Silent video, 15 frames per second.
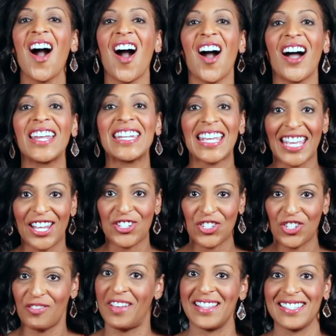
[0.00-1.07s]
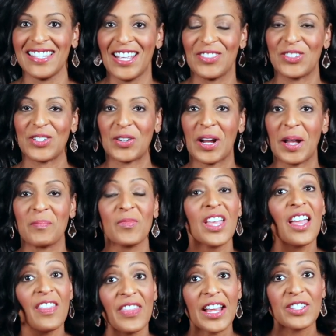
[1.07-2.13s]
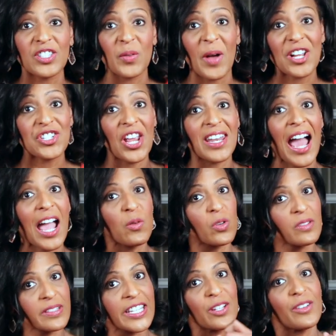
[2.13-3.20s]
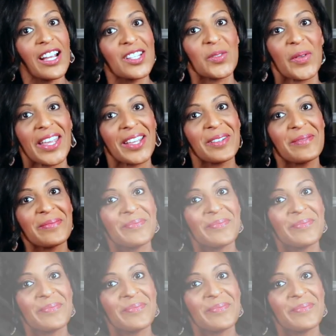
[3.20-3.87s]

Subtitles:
on Hitched Events Instagram. Thanks so much, and I will see you next week.